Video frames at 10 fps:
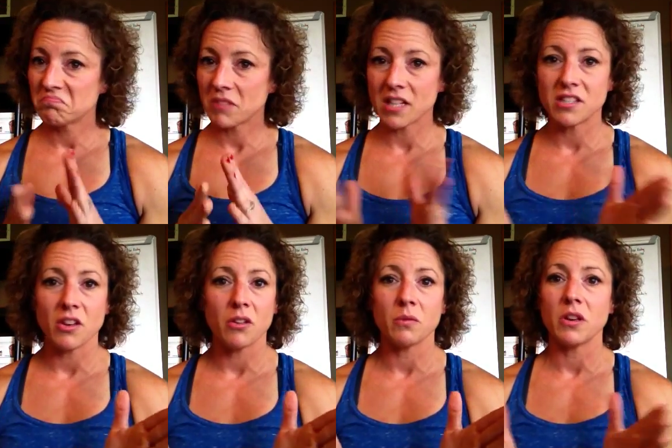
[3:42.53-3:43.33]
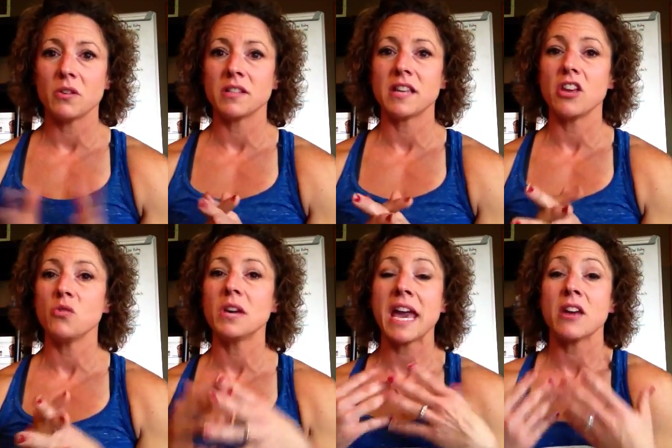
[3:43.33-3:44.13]
That's the only way you can say it.
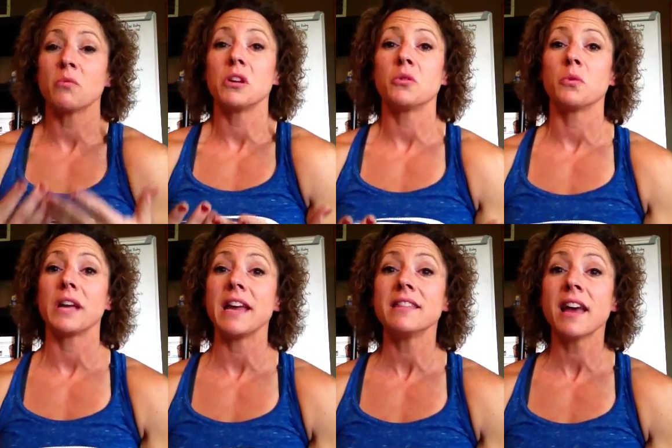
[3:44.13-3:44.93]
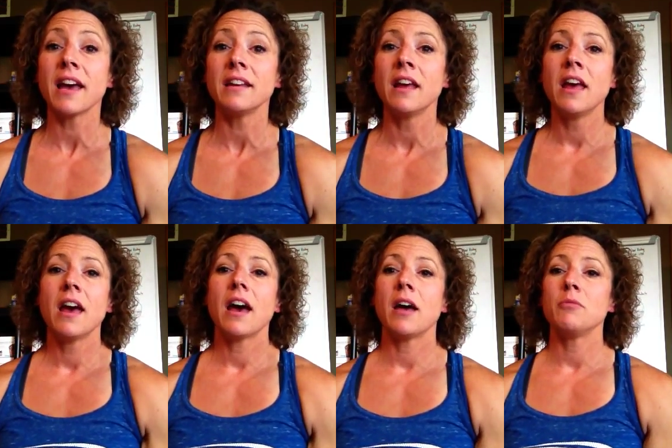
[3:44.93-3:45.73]
You can't recreate that.
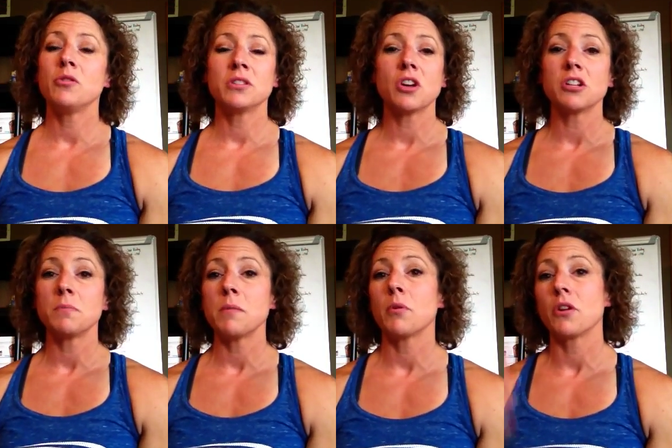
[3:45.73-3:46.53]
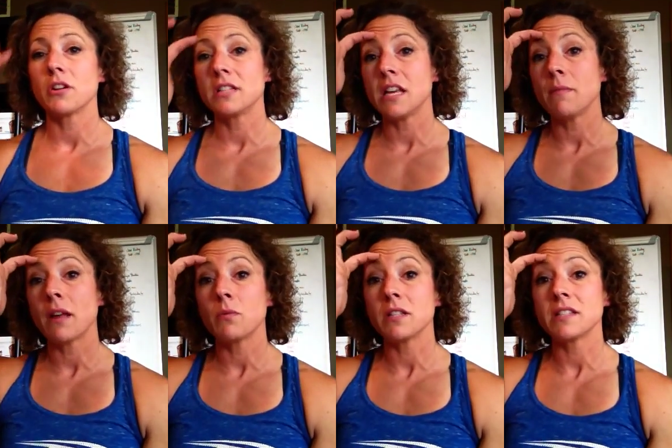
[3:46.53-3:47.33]
You can talk to people on our team
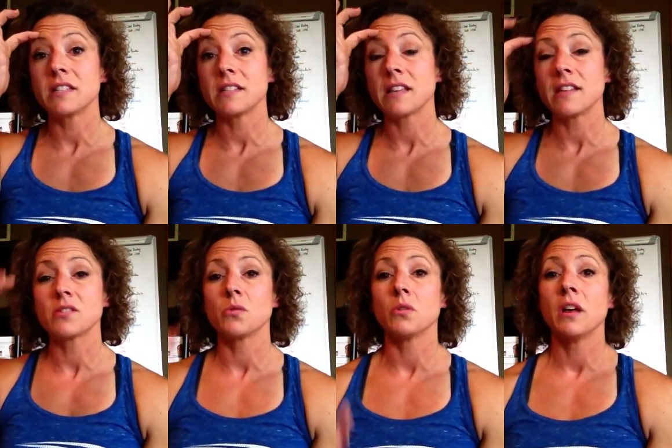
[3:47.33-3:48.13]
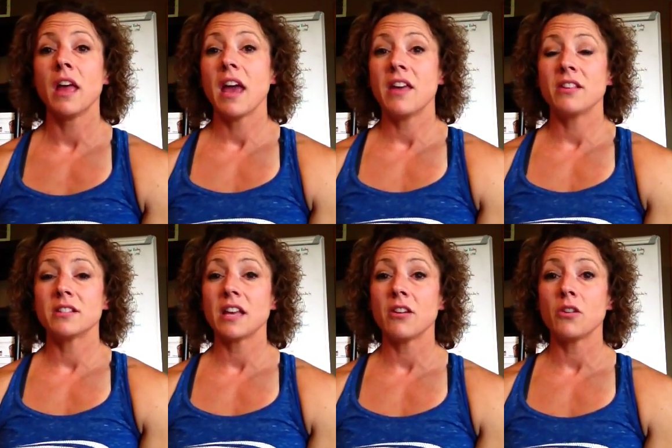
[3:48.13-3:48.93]
that went to Success School, and they'll
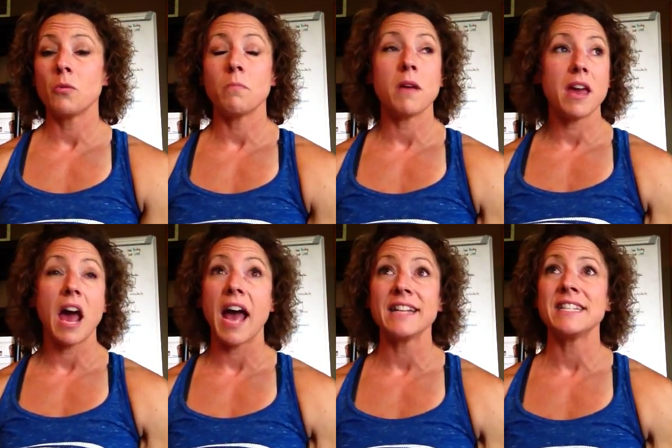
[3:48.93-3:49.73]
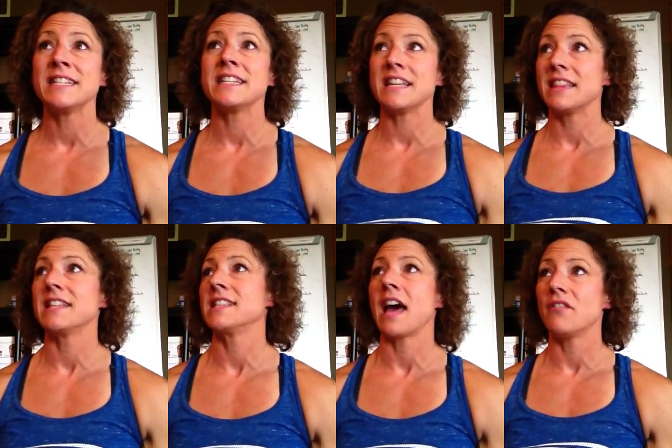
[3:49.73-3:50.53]
tell you, man, I didn't get
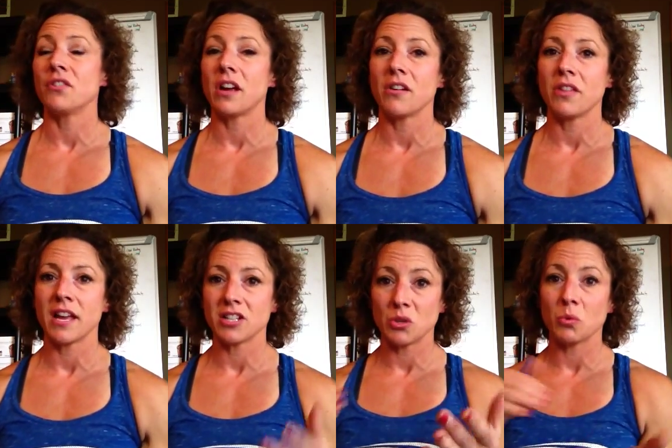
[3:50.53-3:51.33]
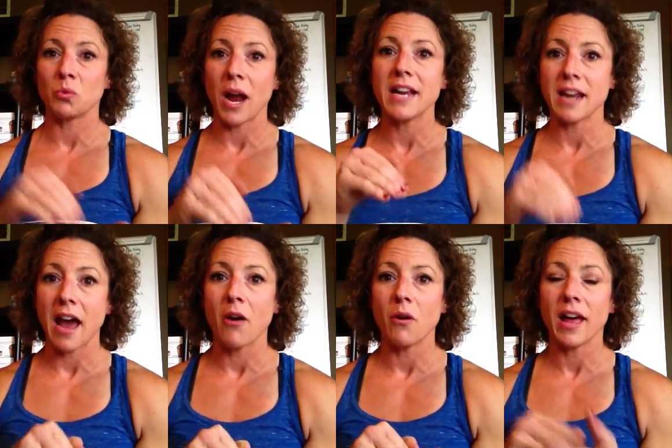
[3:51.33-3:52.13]
this Advocare thing till right
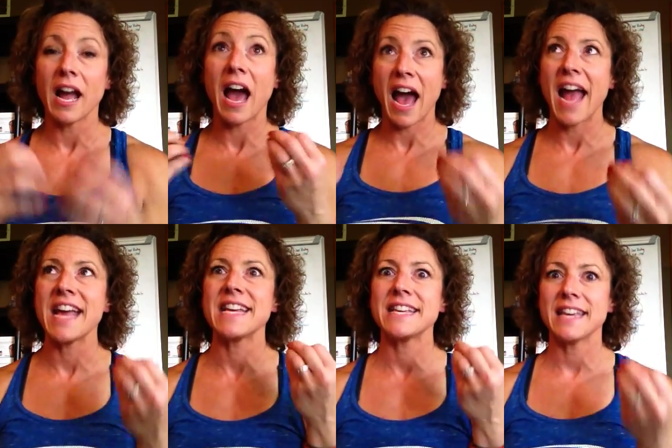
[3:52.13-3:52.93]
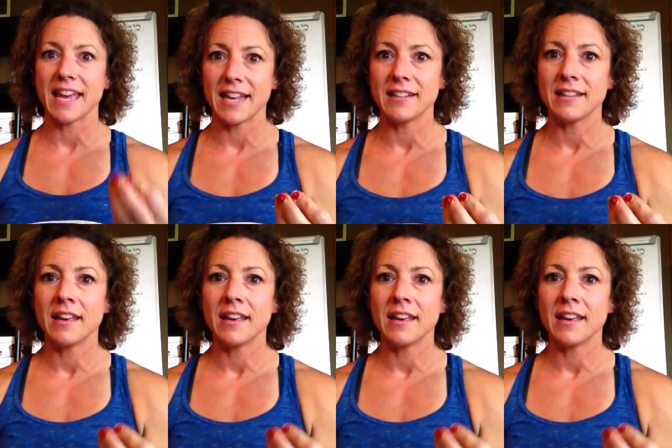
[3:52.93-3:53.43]
now. Like, I get it.